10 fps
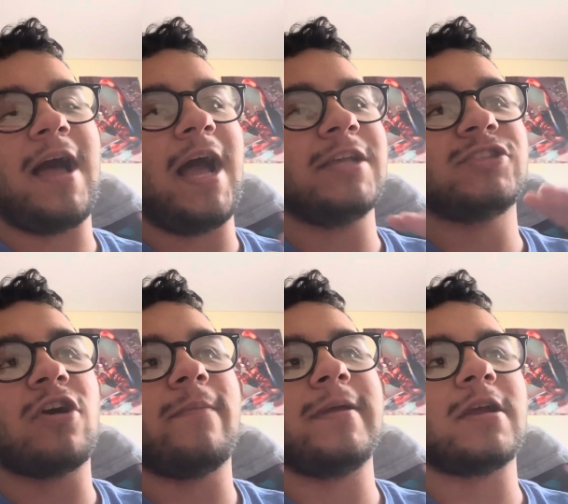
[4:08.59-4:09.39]
I
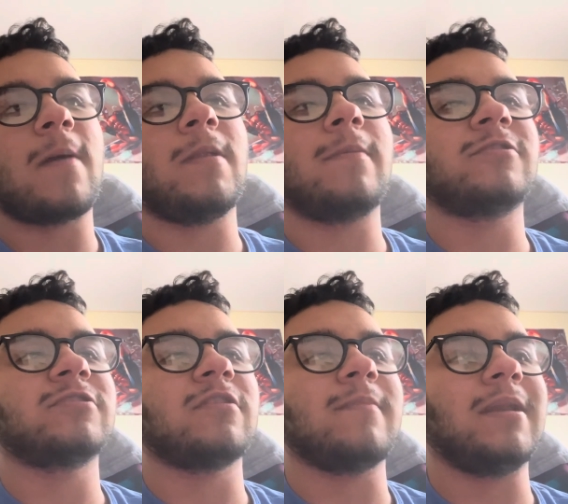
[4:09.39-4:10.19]
saw him in a couple
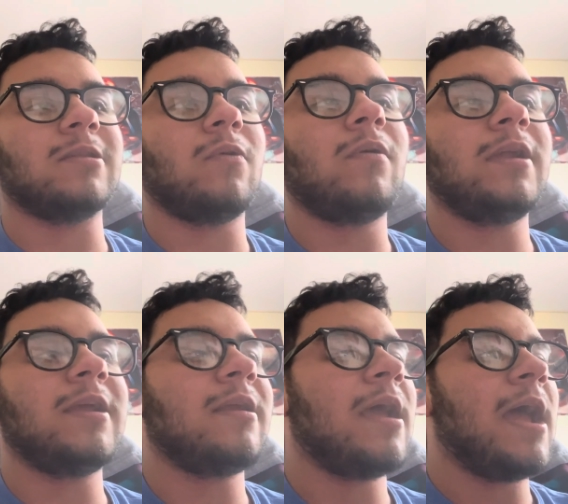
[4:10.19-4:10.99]
episodes of The
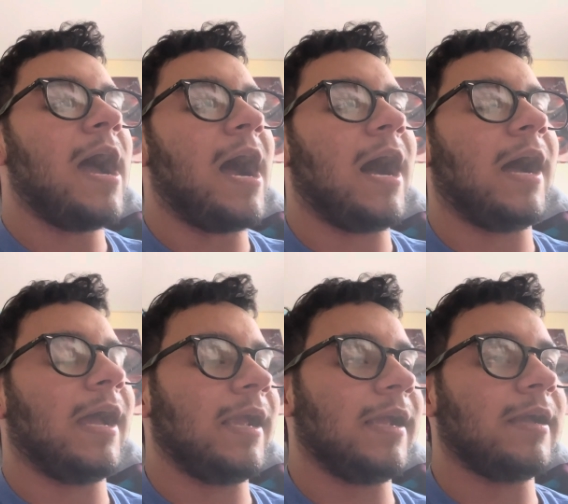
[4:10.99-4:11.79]
Mandalorian.
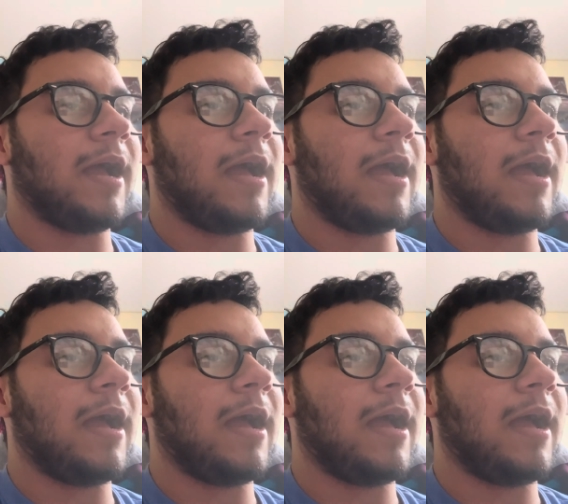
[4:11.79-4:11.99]
I